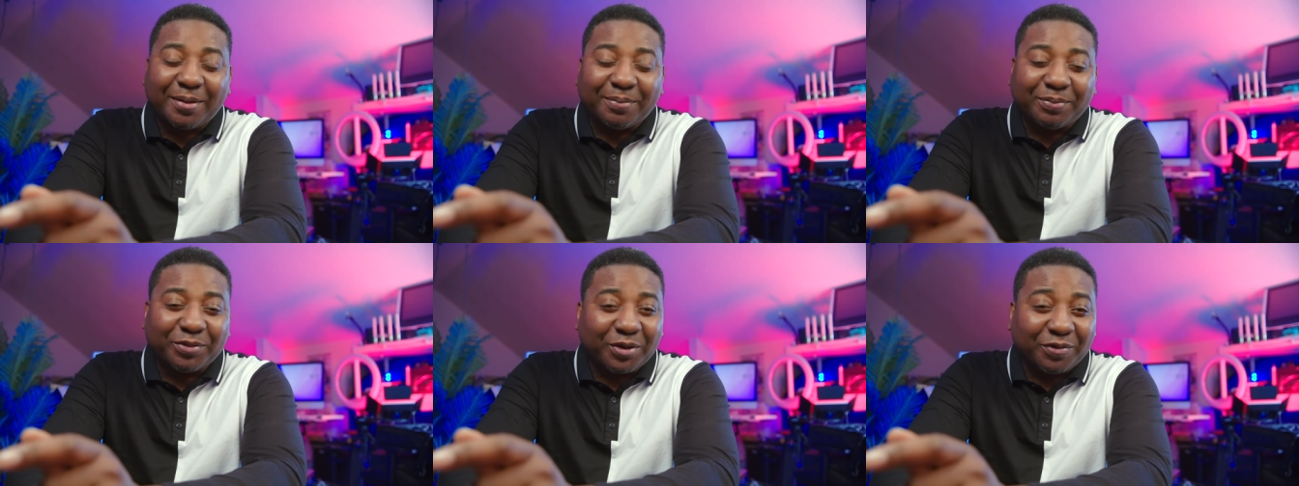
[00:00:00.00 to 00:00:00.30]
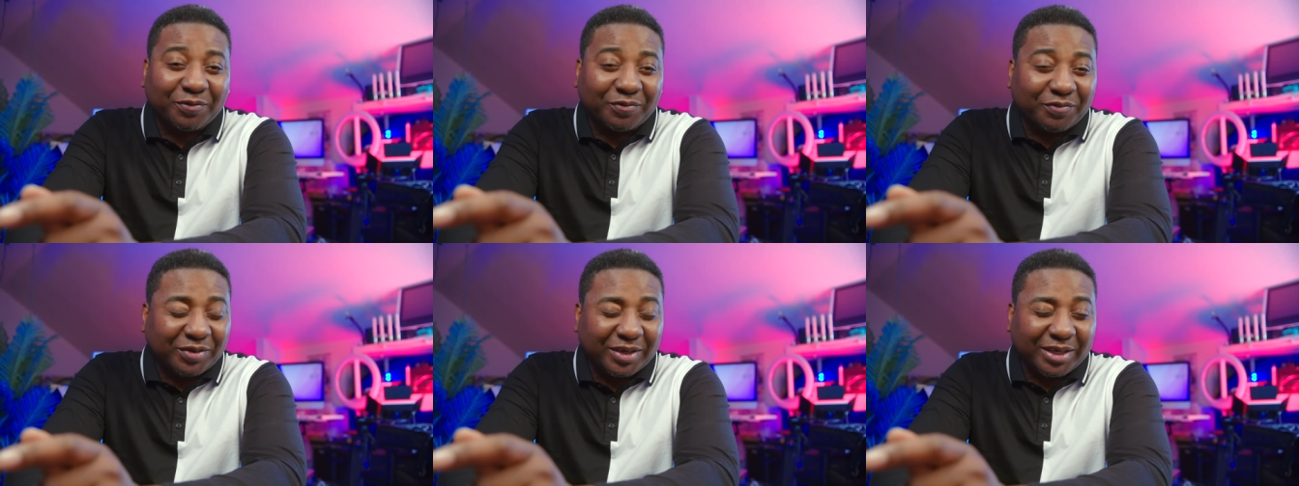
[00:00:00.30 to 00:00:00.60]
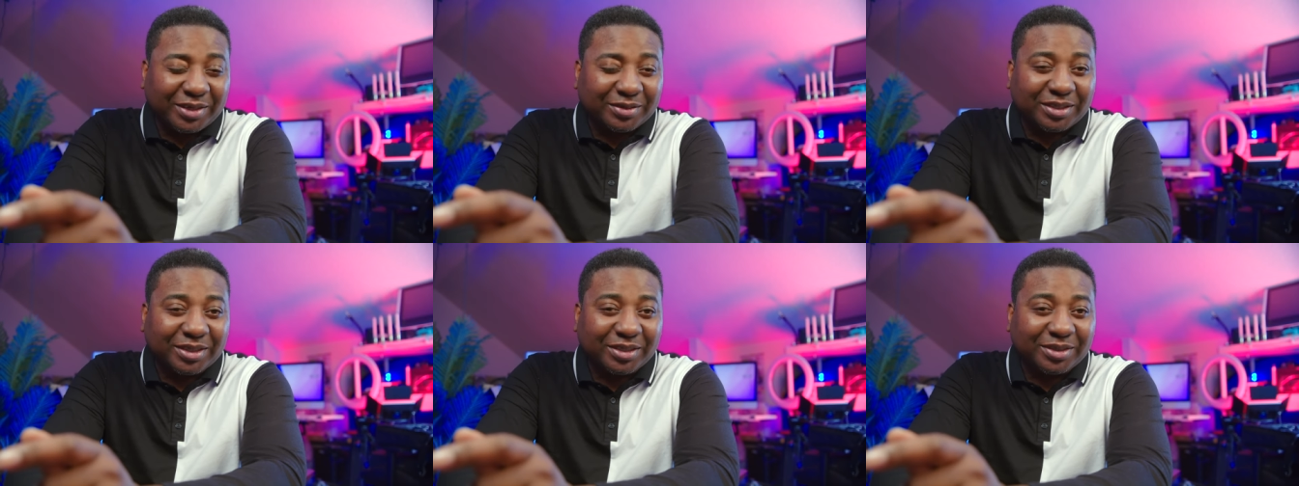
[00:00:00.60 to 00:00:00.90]
don't
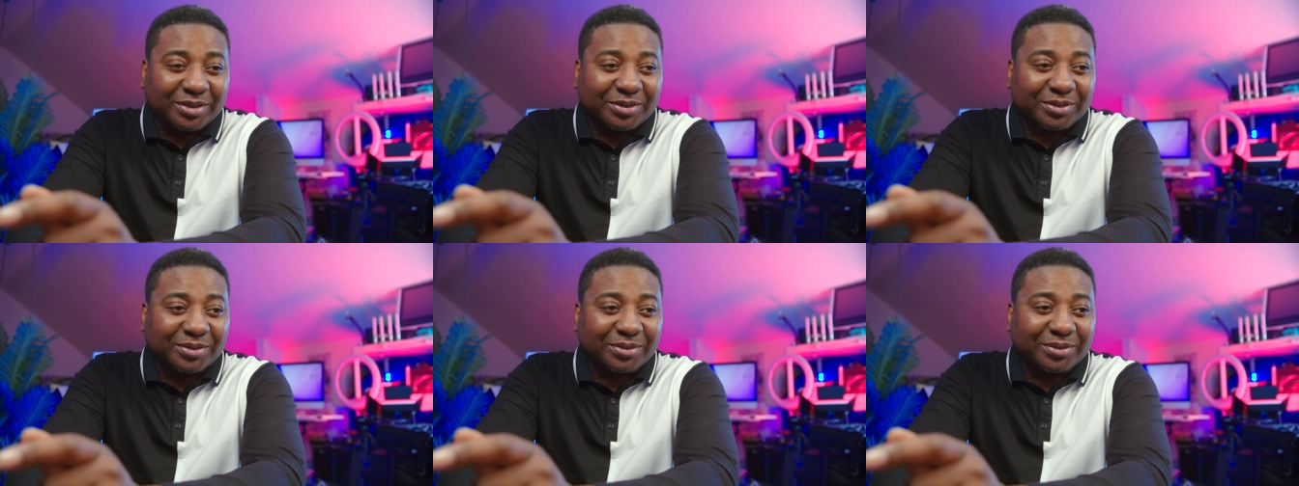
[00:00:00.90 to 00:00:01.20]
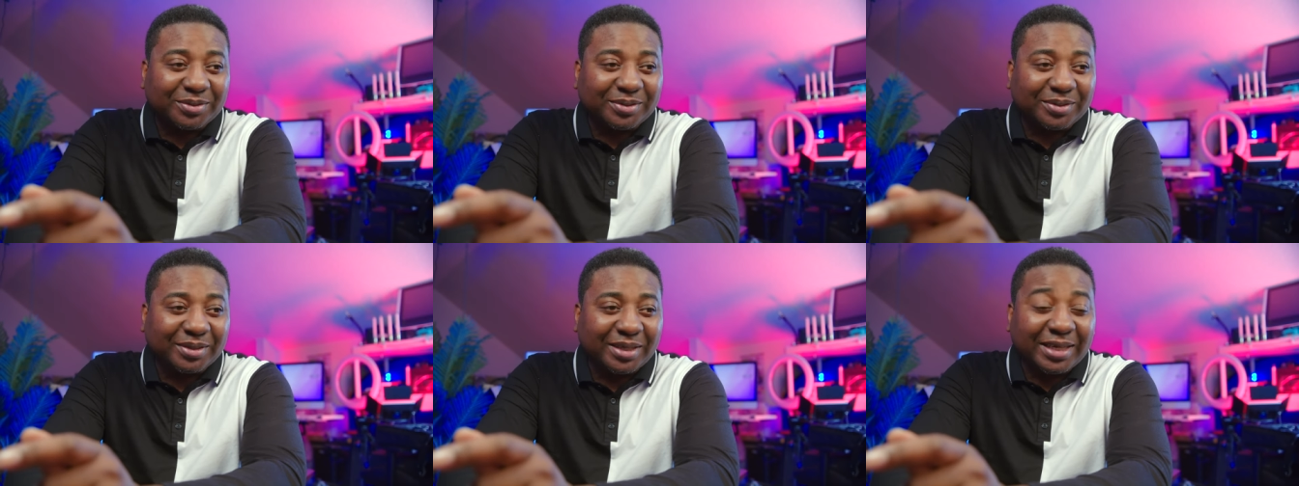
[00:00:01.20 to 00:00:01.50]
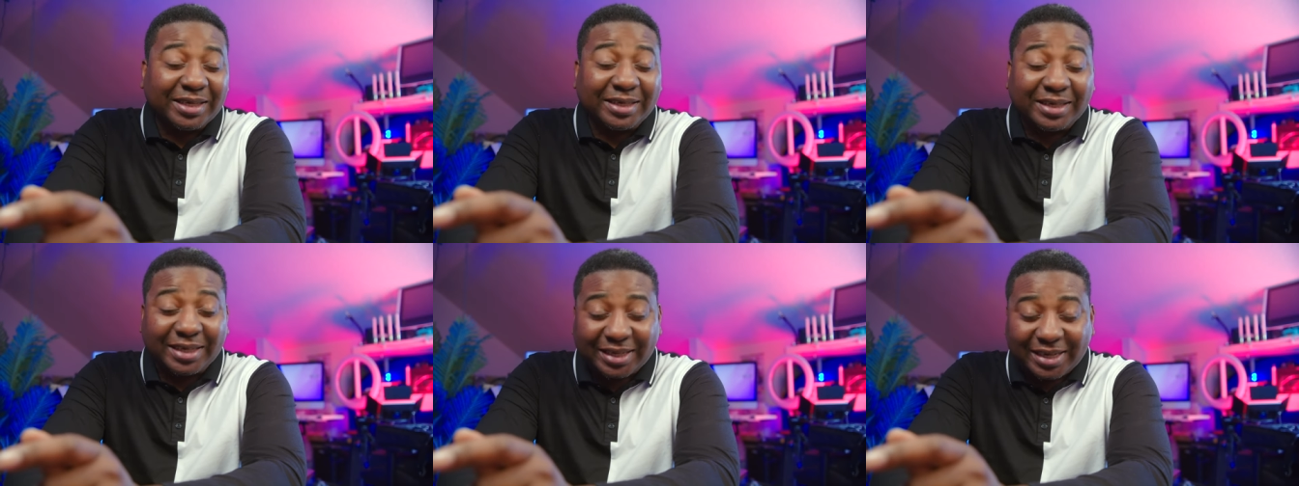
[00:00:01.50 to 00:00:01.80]
fail to
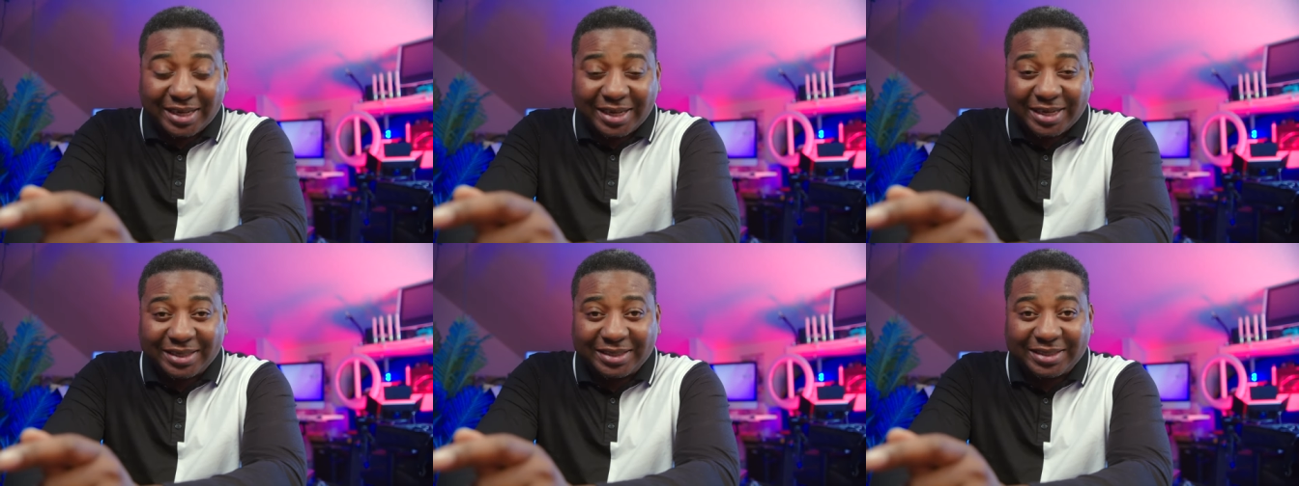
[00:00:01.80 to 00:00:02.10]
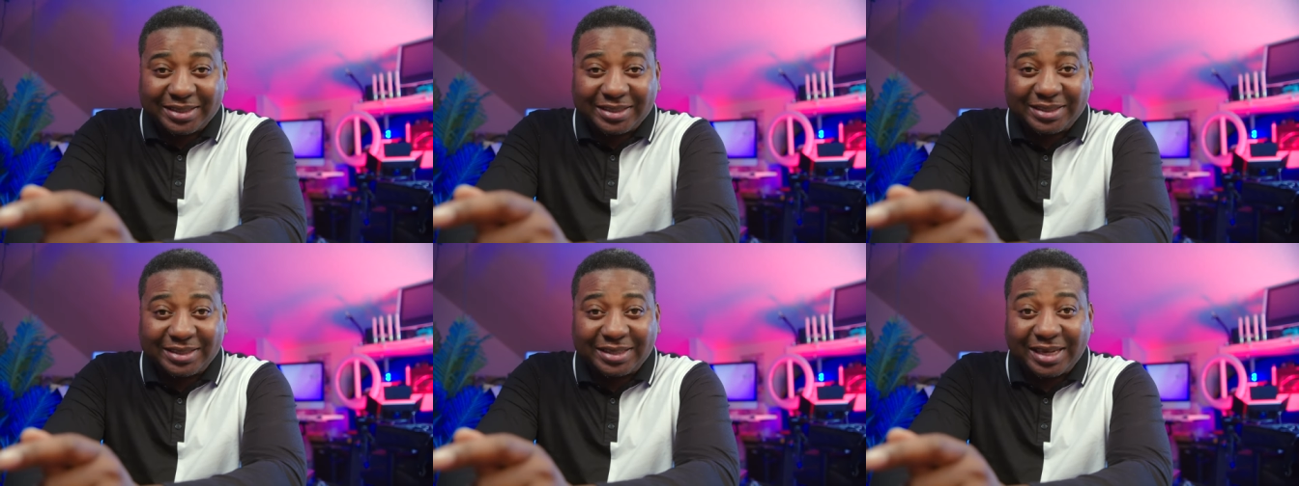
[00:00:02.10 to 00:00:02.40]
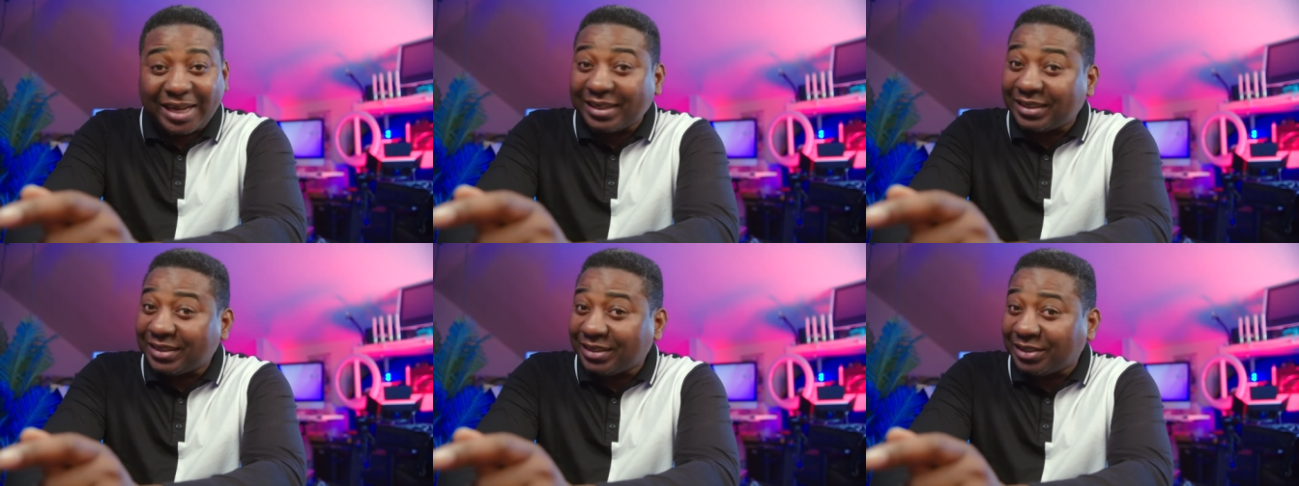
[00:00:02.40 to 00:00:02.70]
indicate
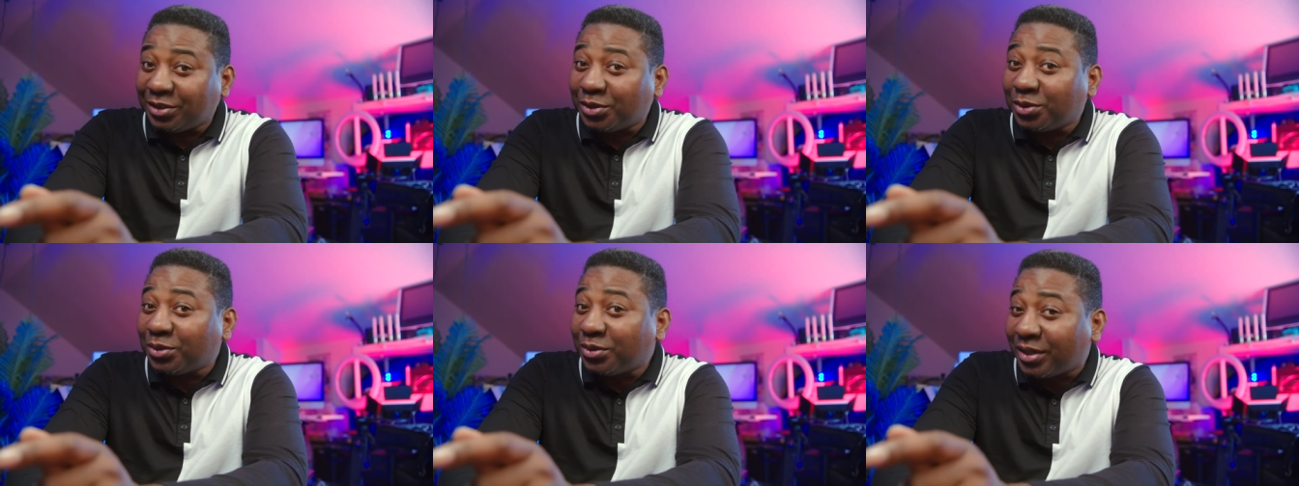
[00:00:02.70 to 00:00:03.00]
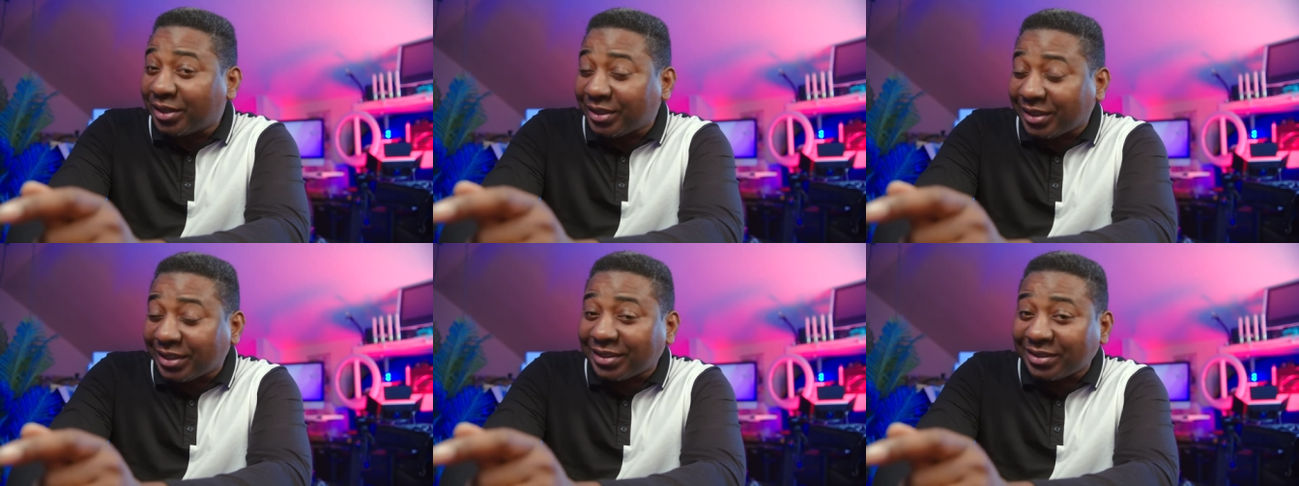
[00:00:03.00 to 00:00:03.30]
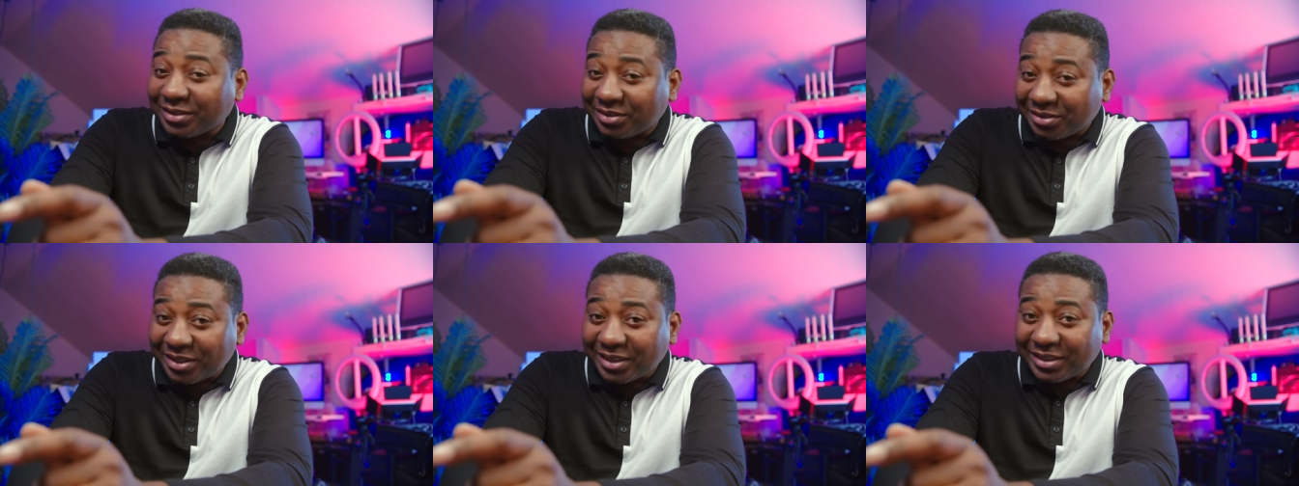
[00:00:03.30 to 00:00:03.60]
that you are
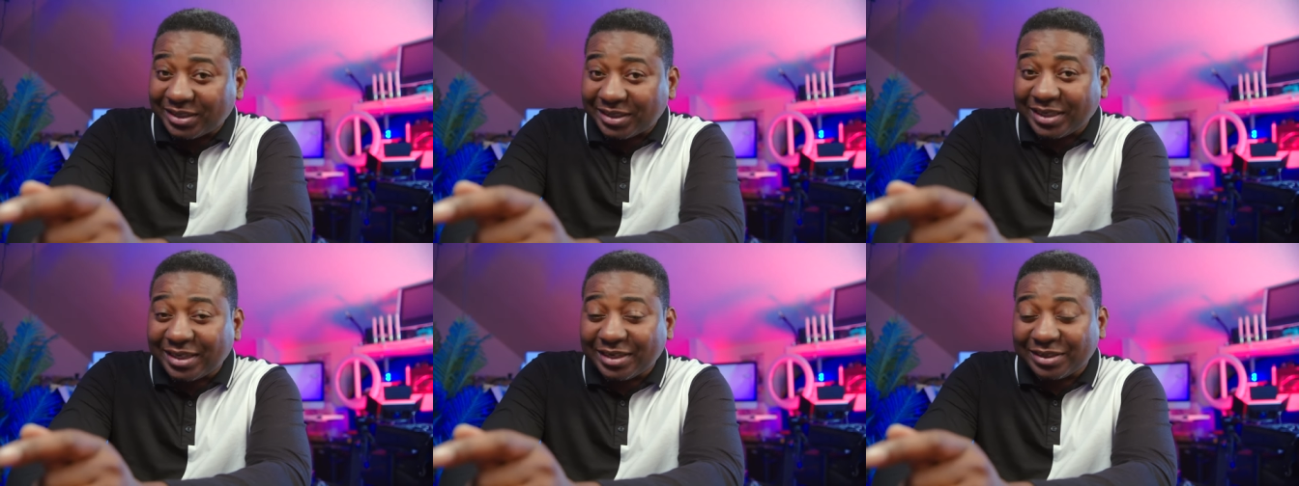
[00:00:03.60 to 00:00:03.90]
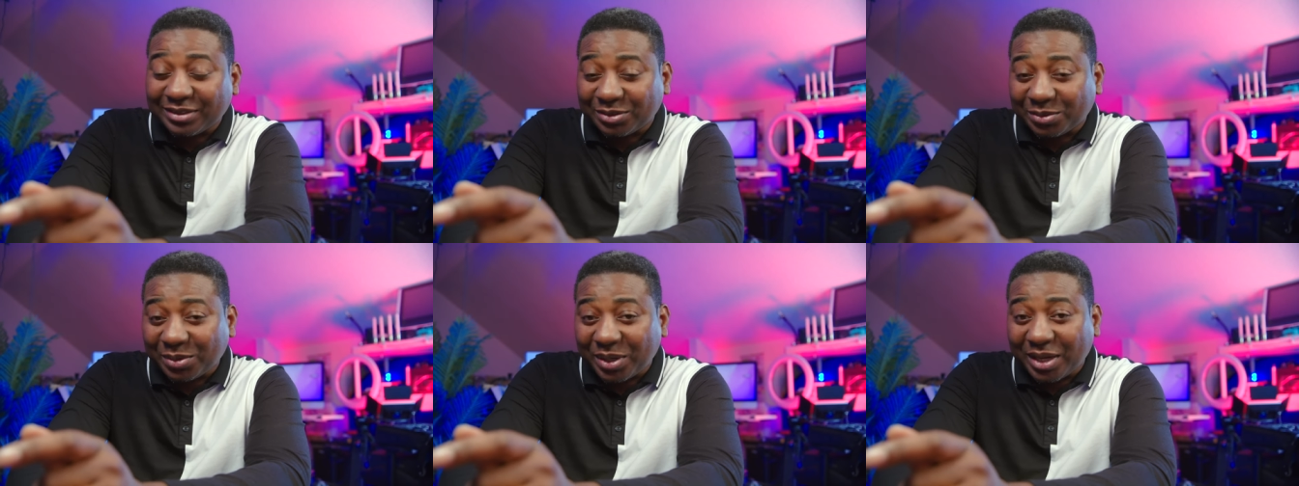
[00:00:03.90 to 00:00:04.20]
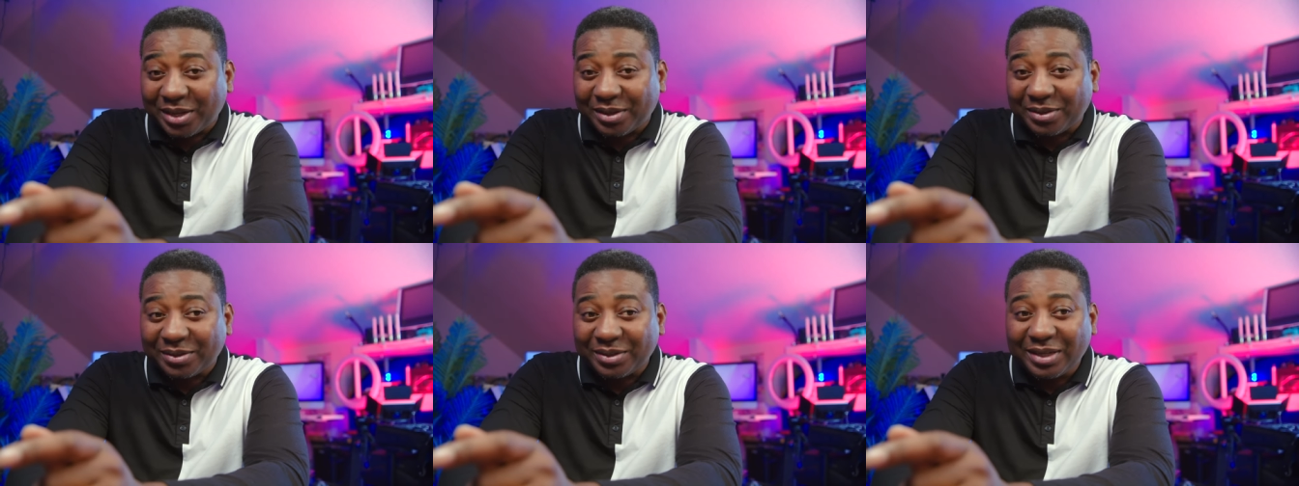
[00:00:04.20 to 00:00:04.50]
interested as
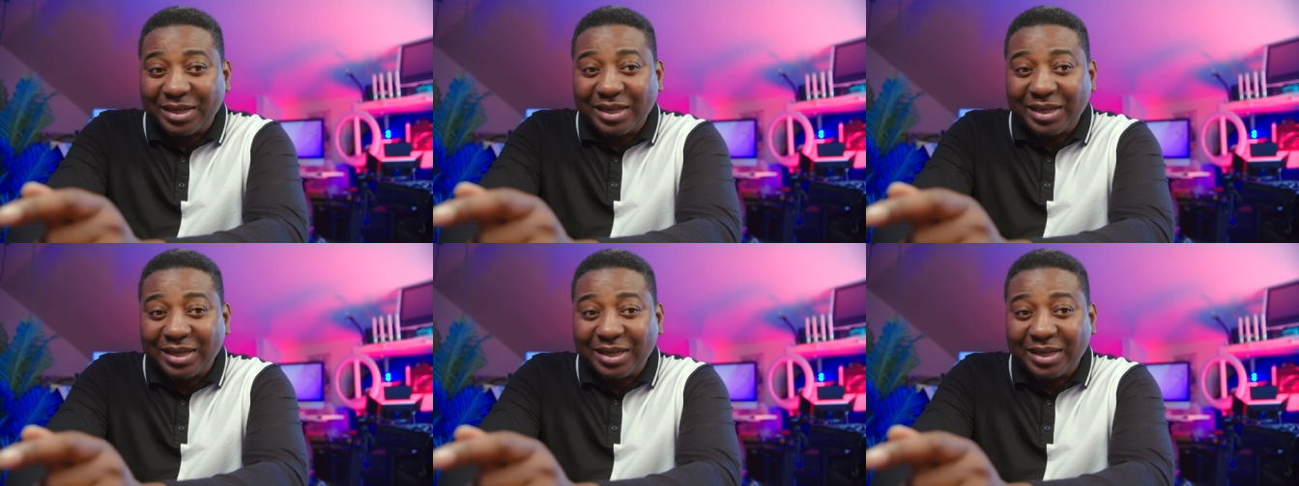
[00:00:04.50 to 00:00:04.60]
well.